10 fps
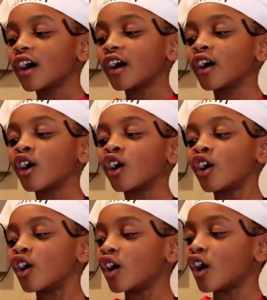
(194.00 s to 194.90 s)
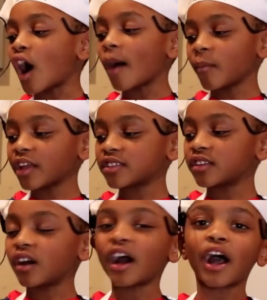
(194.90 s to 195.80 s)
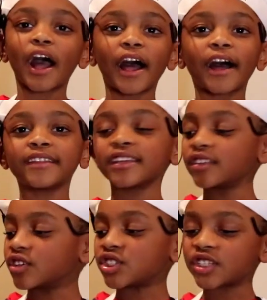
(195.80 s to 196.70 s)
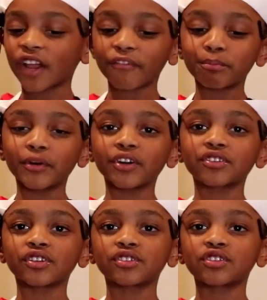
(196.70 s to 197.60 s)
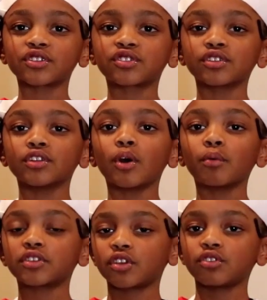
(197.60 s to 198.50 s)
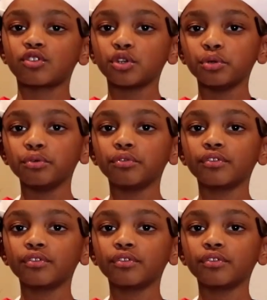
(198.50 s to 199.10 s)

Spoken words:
I need a chef book to know what to do.